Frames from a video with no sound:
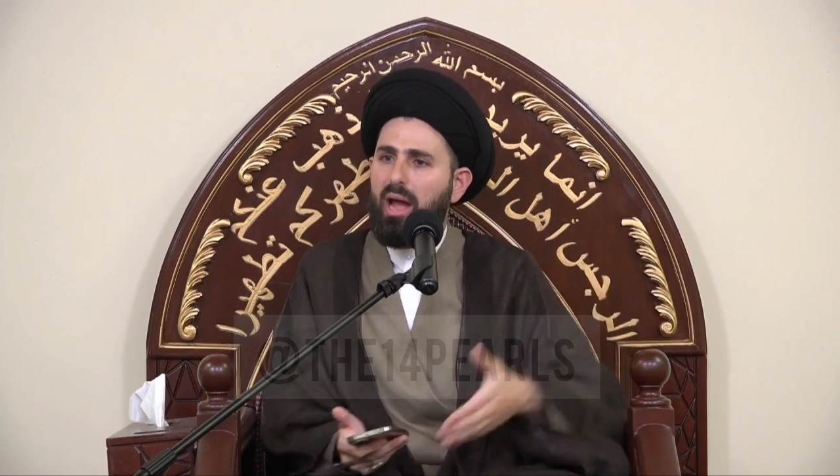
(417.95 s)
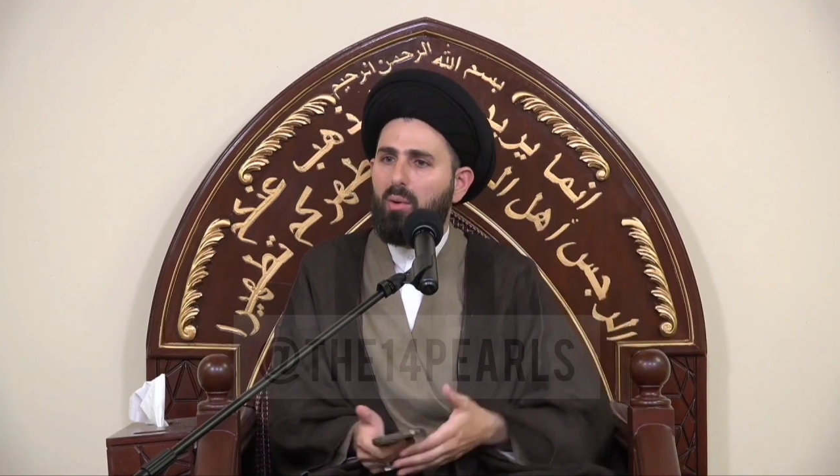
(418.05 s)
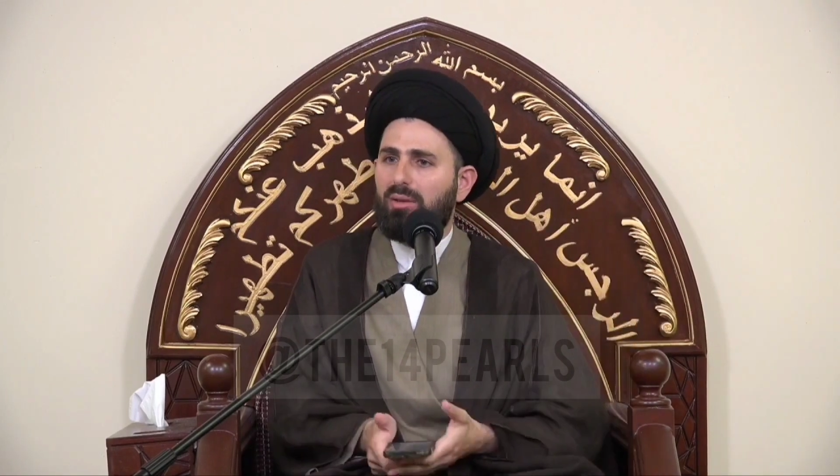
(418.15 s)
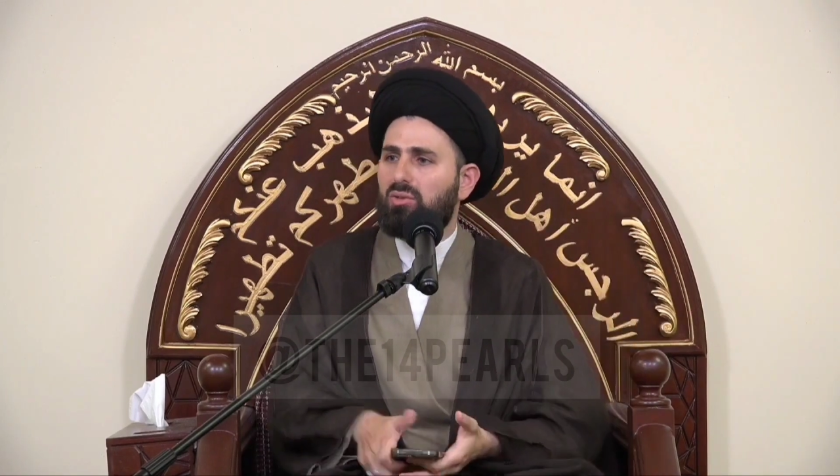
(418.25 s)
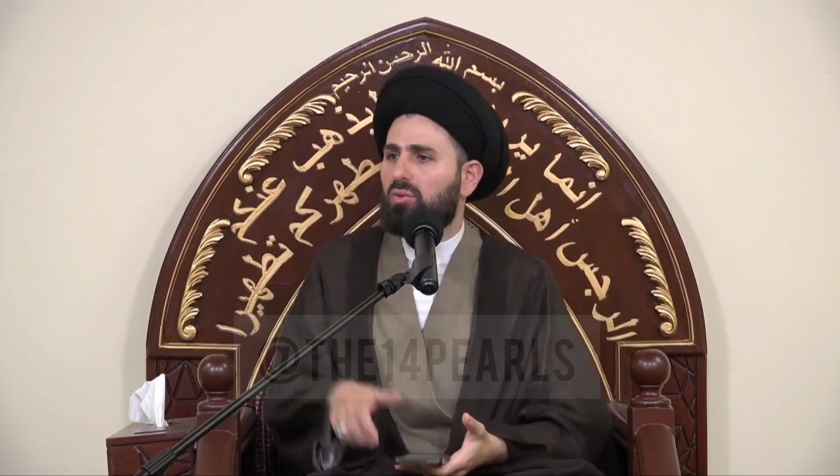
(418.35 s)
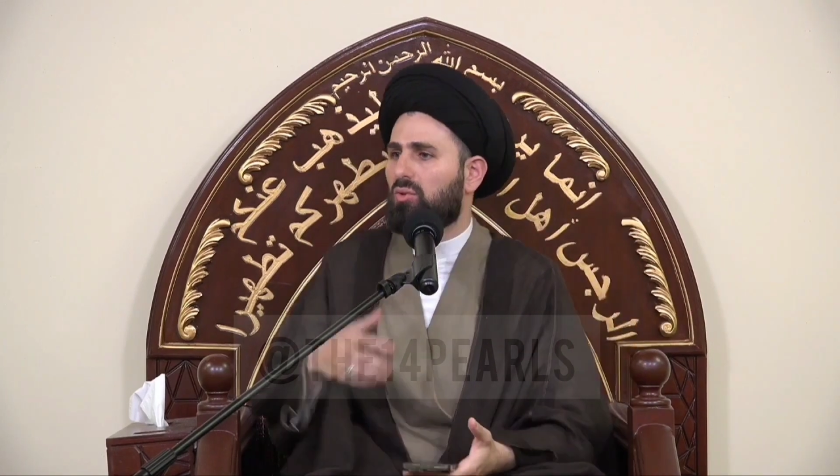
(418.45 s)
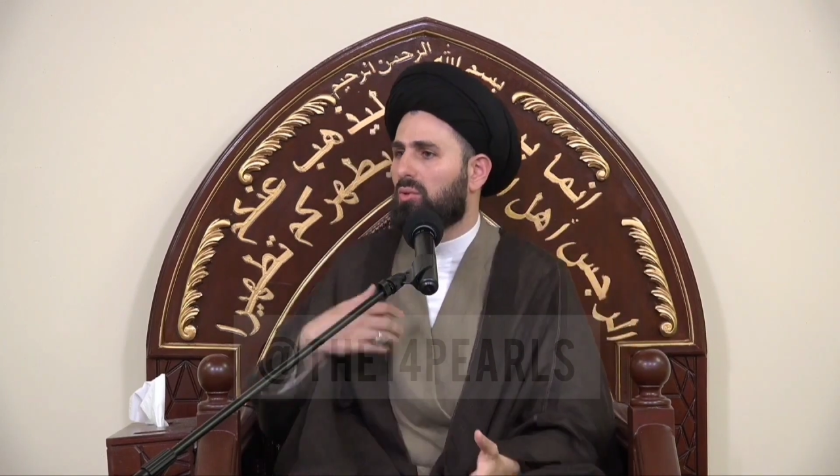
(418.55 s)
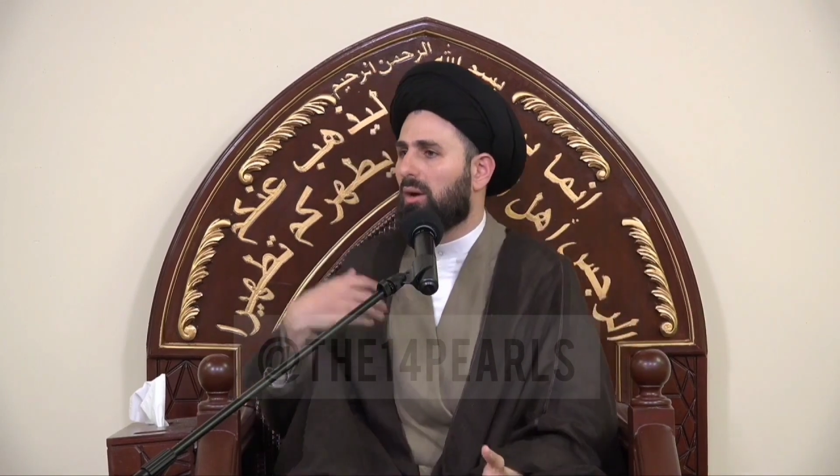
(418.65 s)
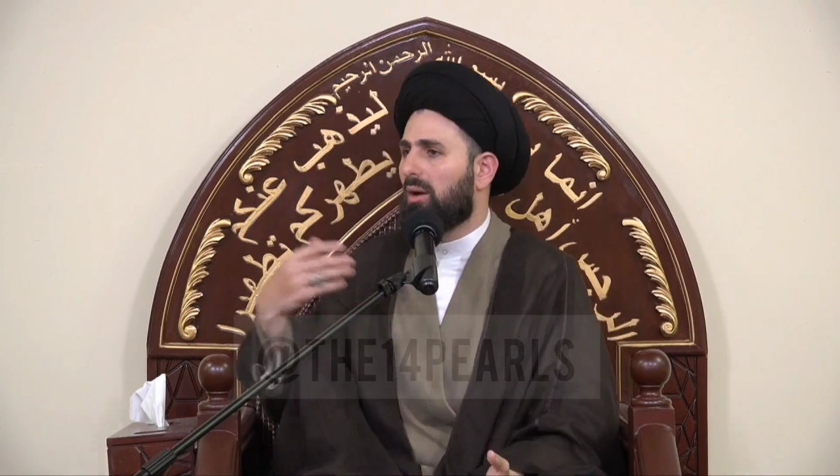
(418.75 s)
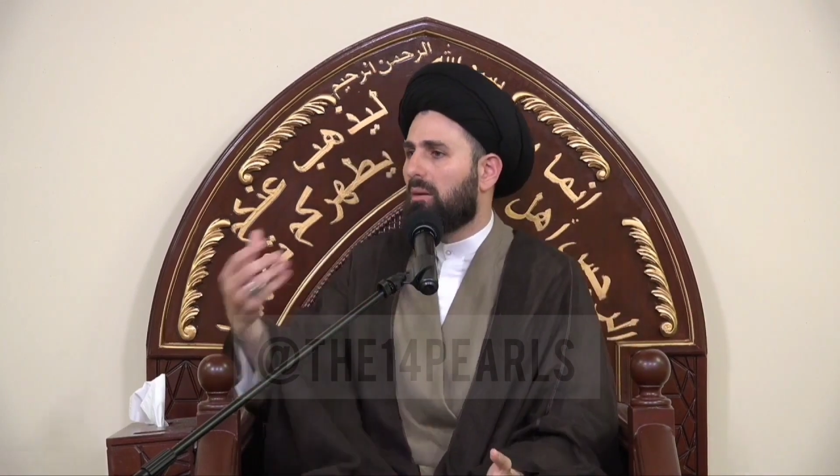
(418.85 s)
I want to
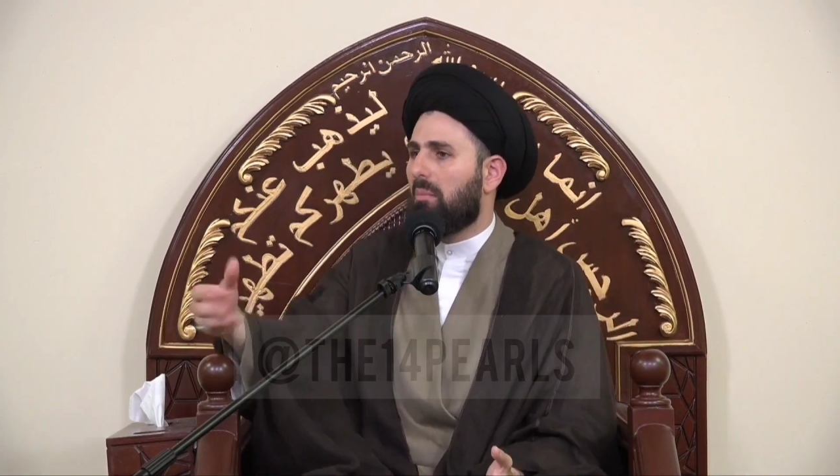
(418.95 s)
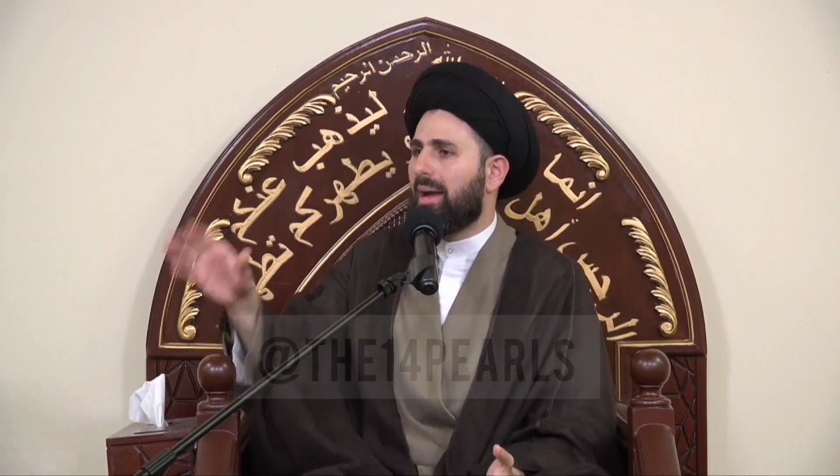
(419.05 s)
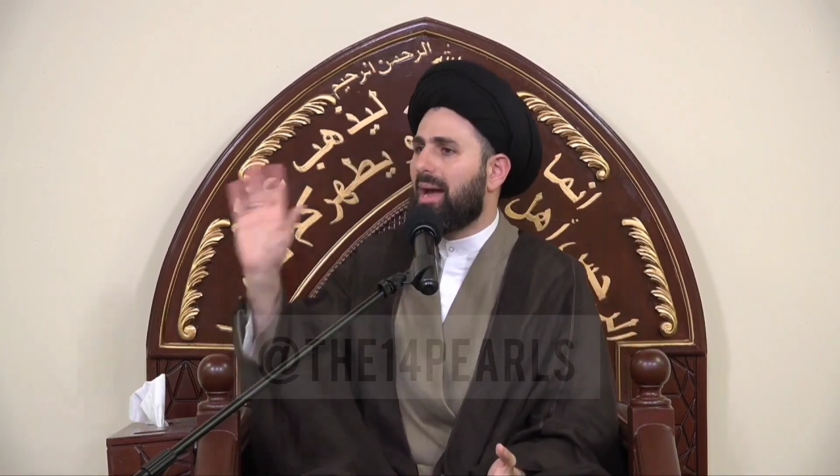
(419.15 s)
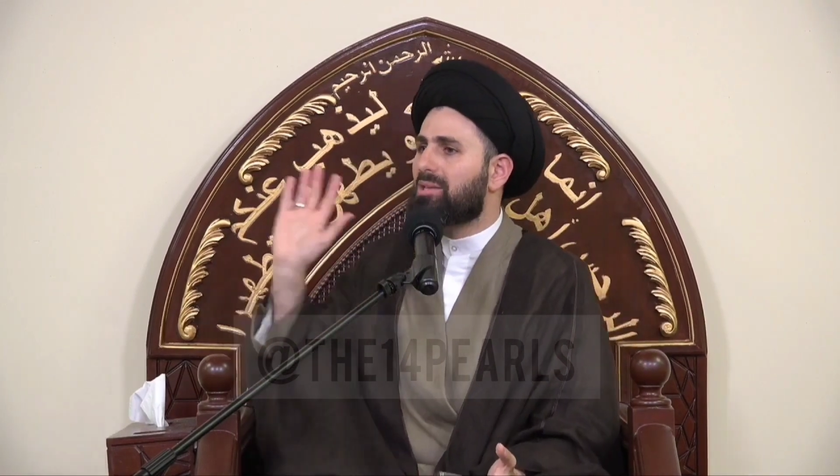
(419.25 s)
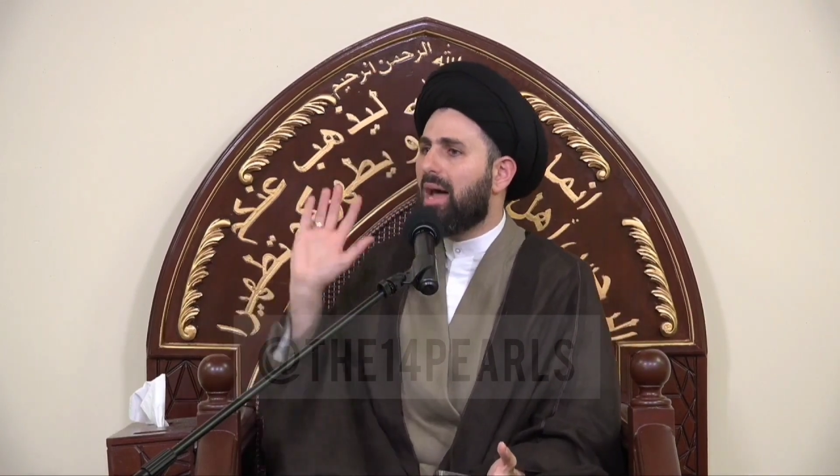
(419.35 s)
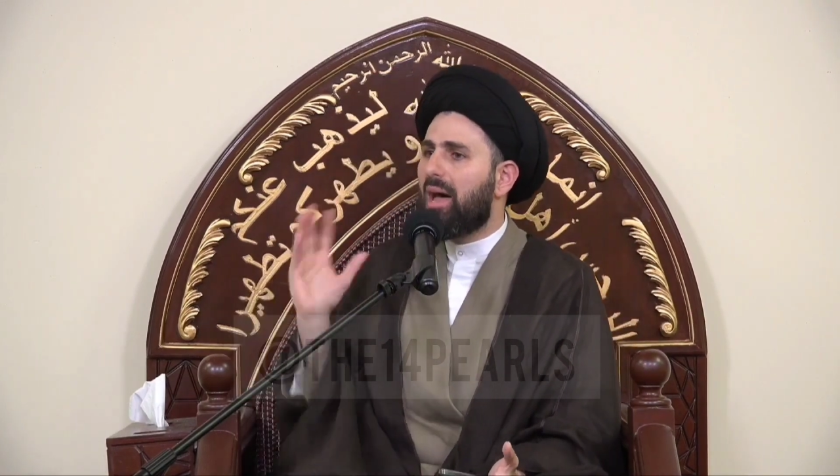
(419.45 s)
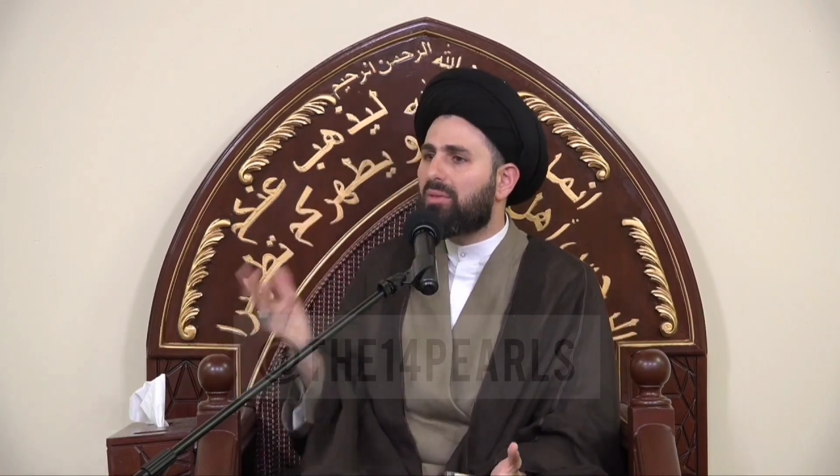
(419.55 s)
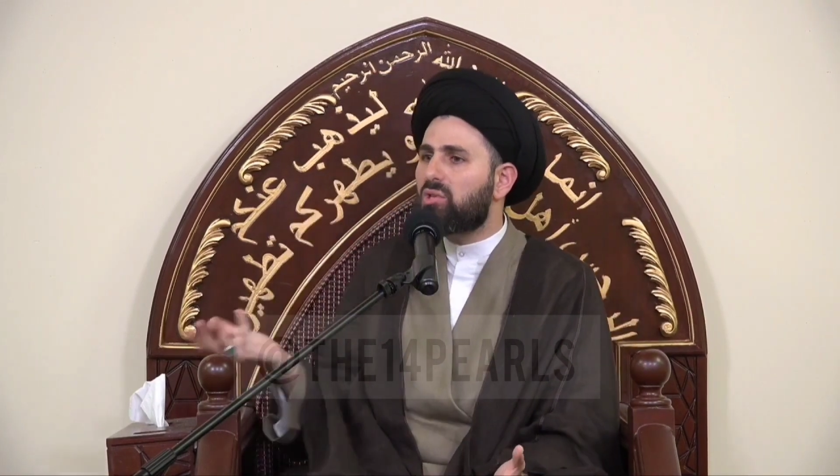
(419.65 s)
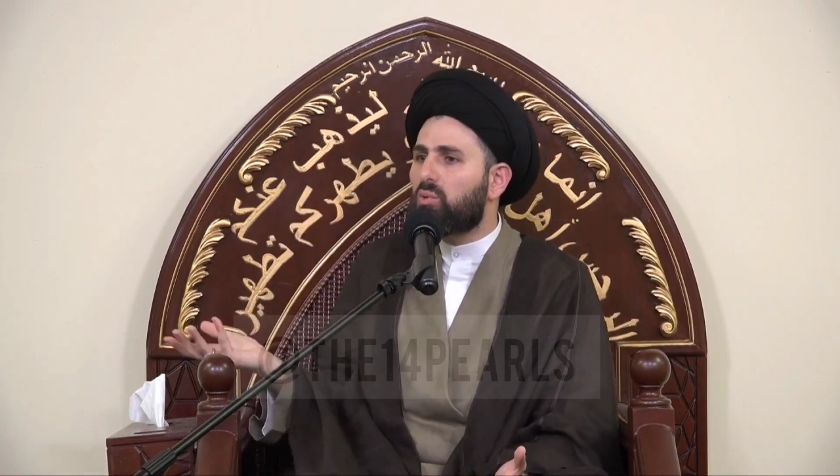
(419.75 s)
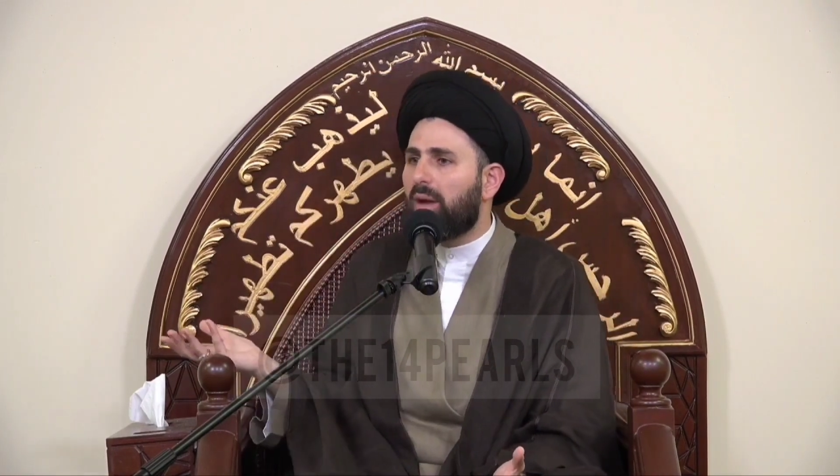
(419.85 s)
do my aza
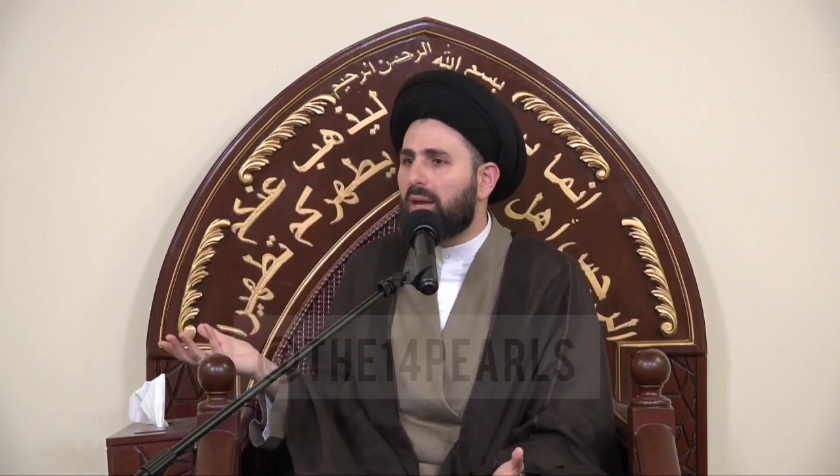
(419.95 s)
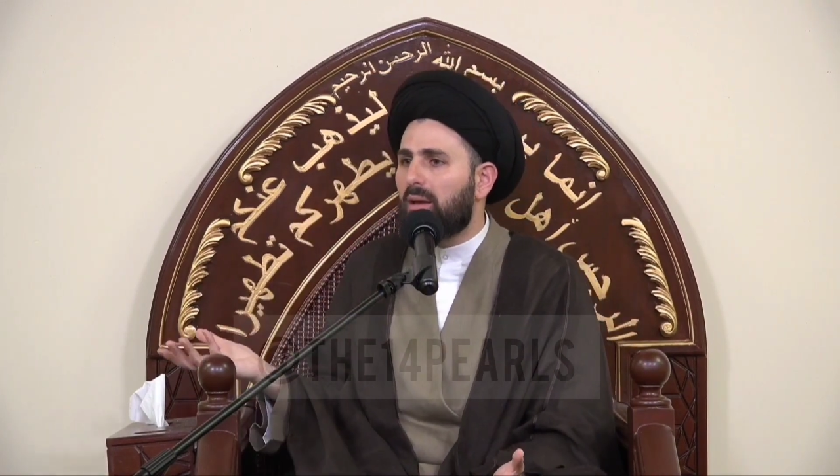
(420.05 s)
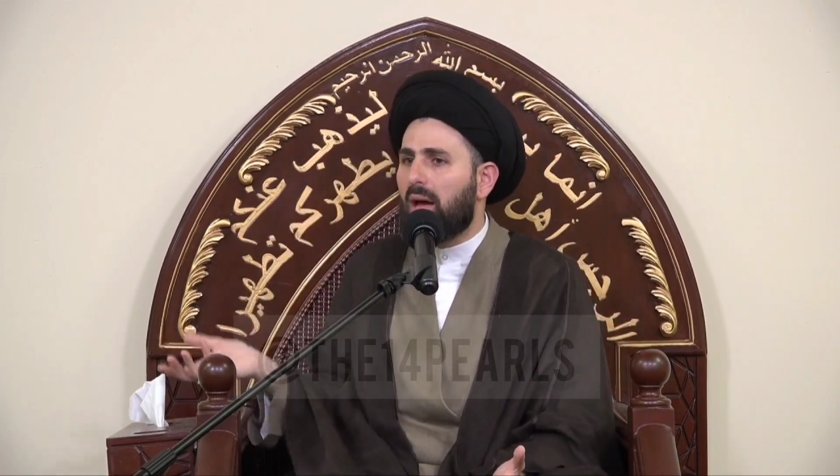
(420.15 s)
this way.